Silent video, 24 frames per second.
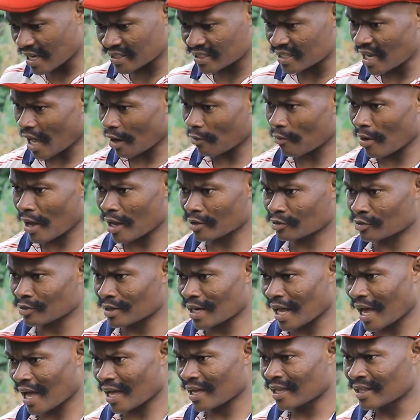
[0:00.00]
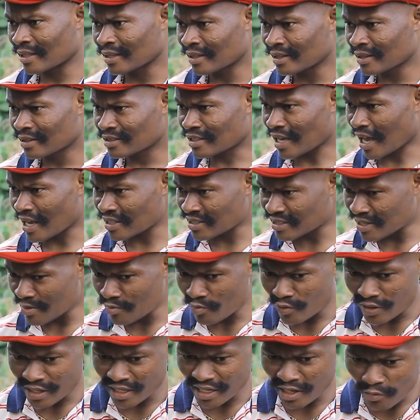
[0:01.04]
ya shia kwa so na. Yeah. Same
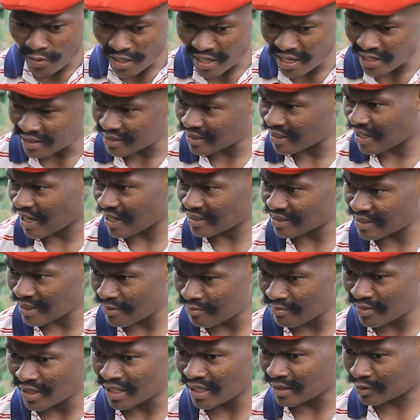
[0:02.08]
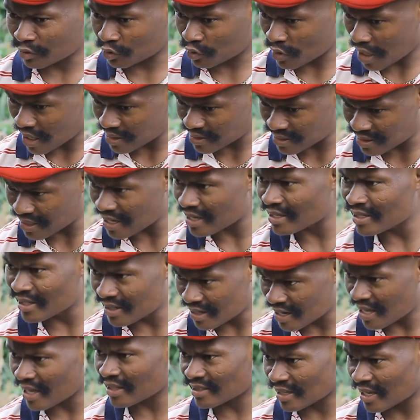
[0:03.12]
way, anyway, sika same trust a
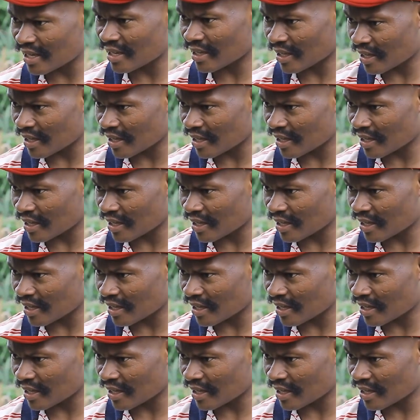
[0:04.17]
yin. I say